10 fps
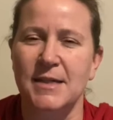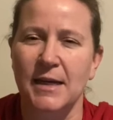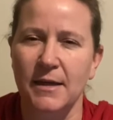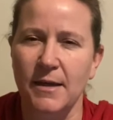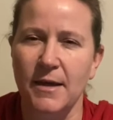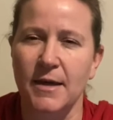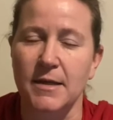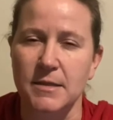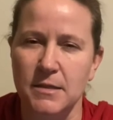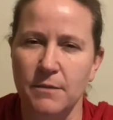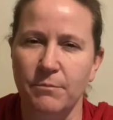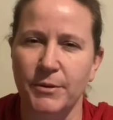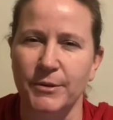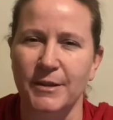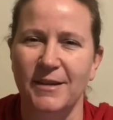clear and
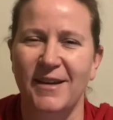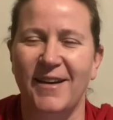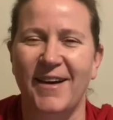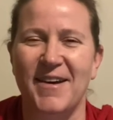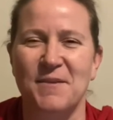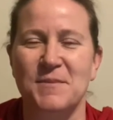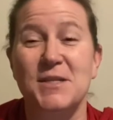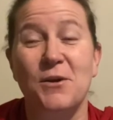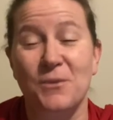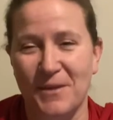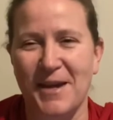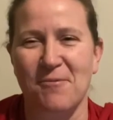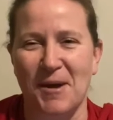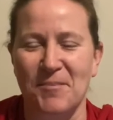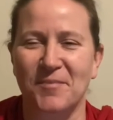simple. One of
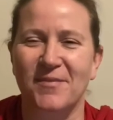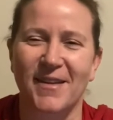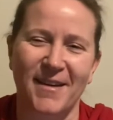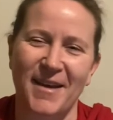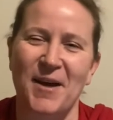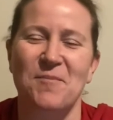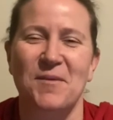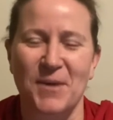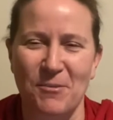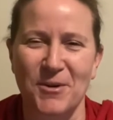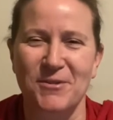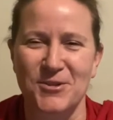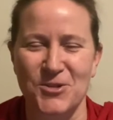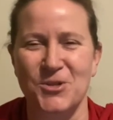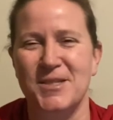the
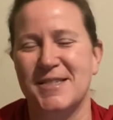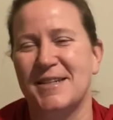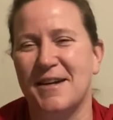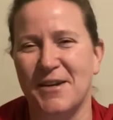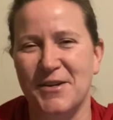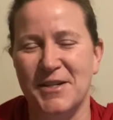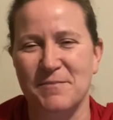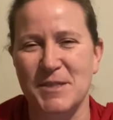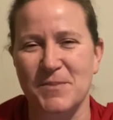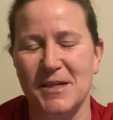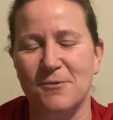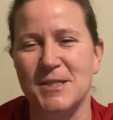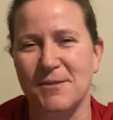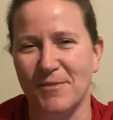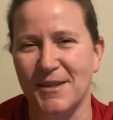truths that I heard him speak was
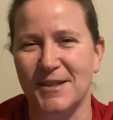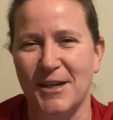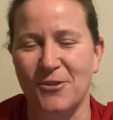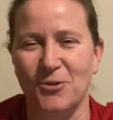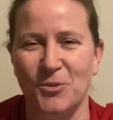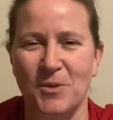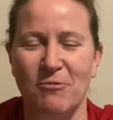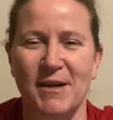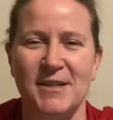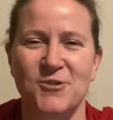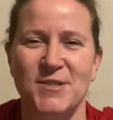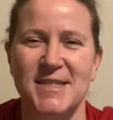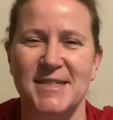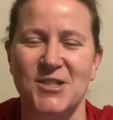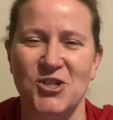something that I thought would be really
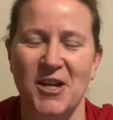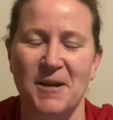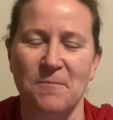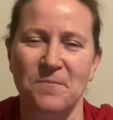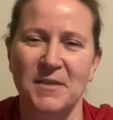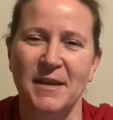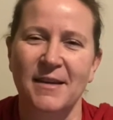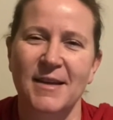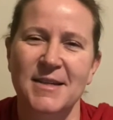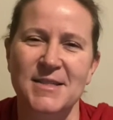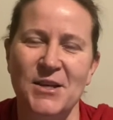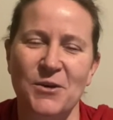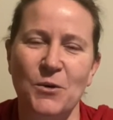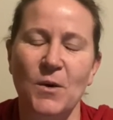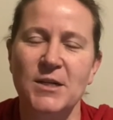interesting to share.
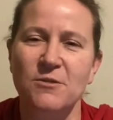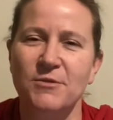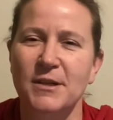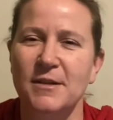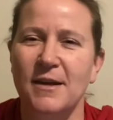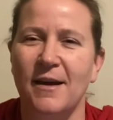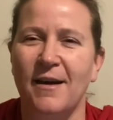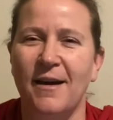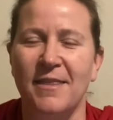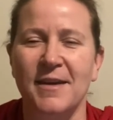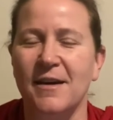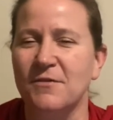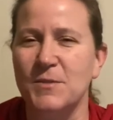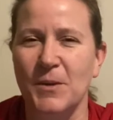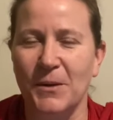So quite often, I think I've
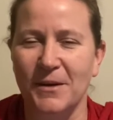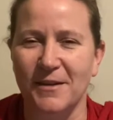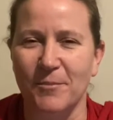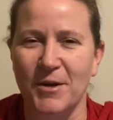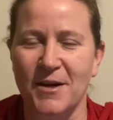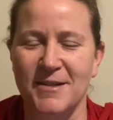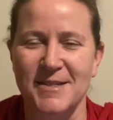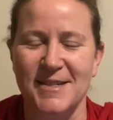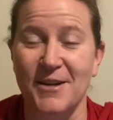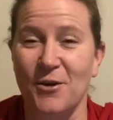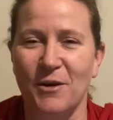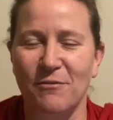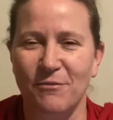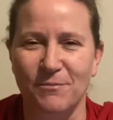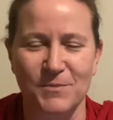spoken in the past, I know
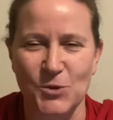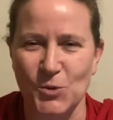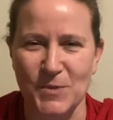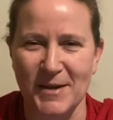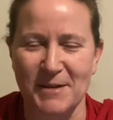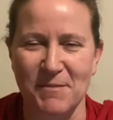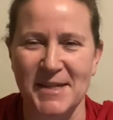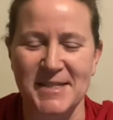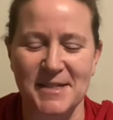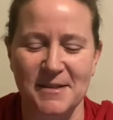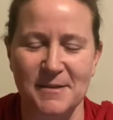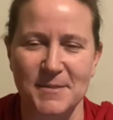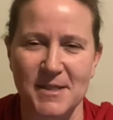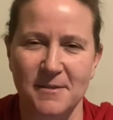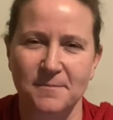I've talked about it many times,